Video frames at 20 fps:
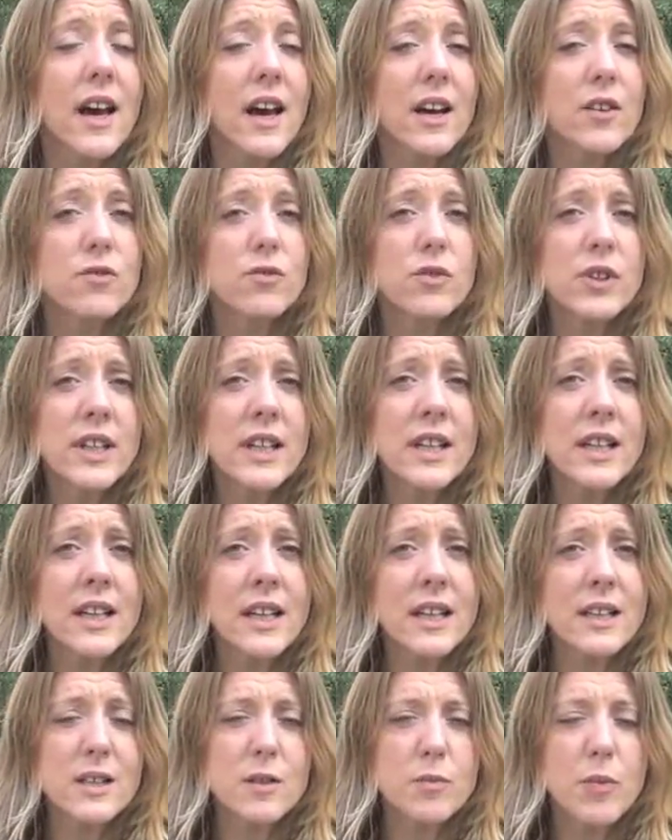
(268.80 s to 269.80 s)
and
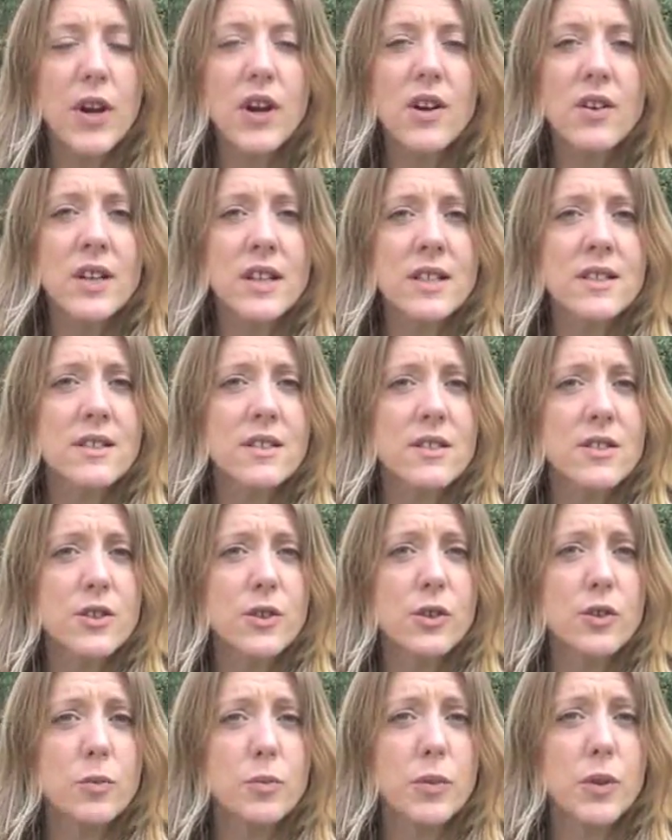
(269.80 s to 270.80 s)
really experience the
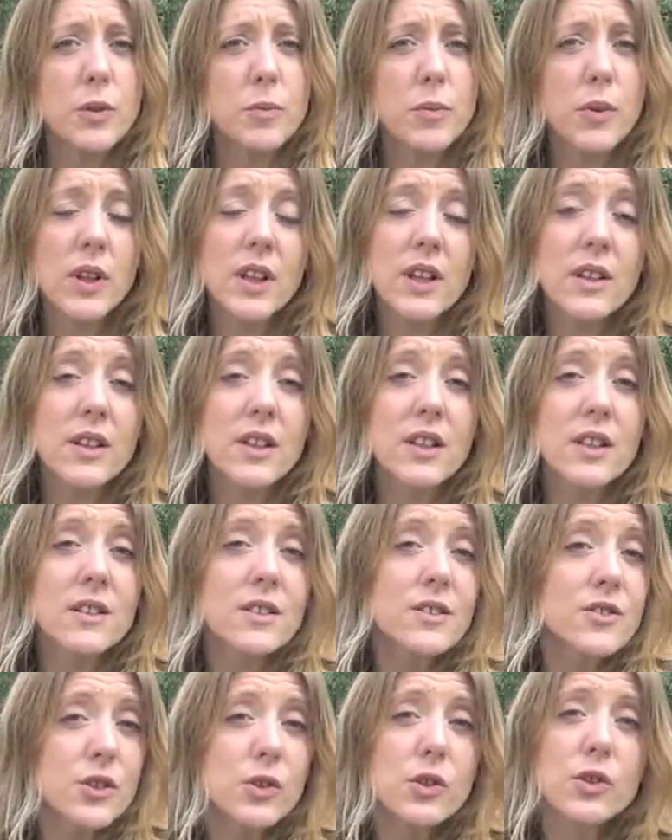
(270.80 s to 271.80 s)
Zulu people and the
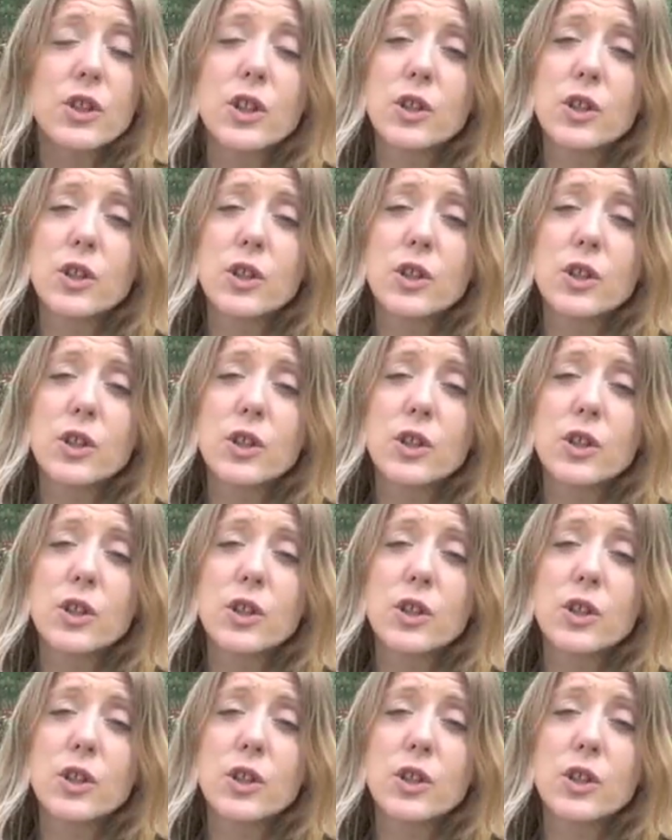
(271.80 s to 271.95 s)
Zulu